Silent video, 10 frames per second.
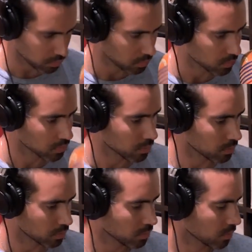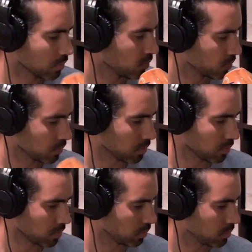of Cuba among the
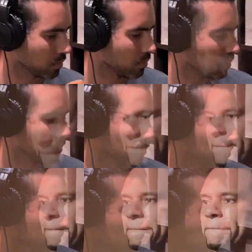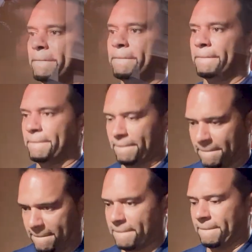poor and the enslaved.
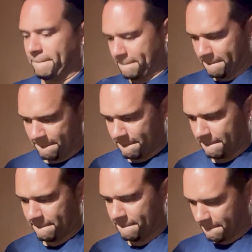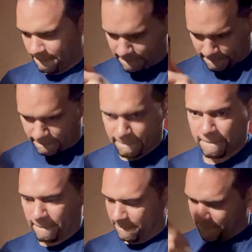It fuses lyrical
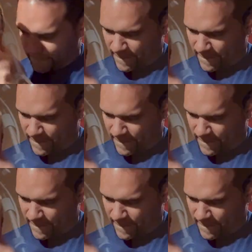Spanish